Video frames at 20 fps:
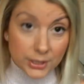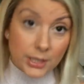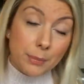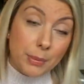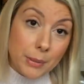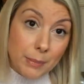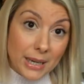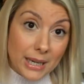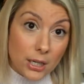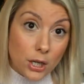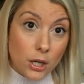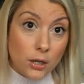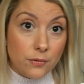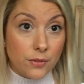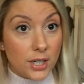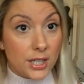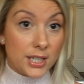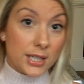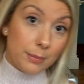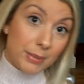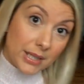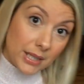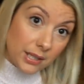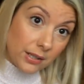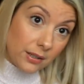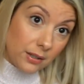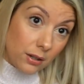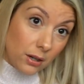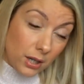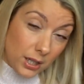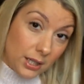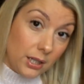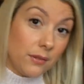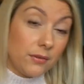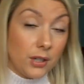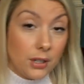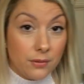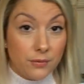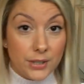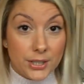tip it back over, tip it to the side.
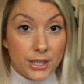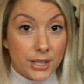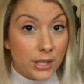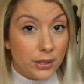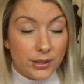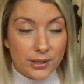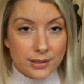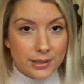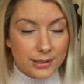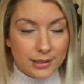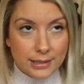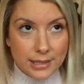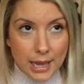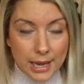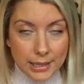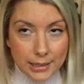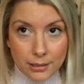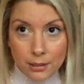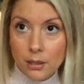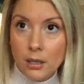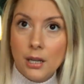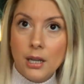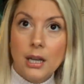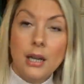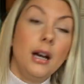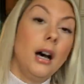I've done a video, it's insane.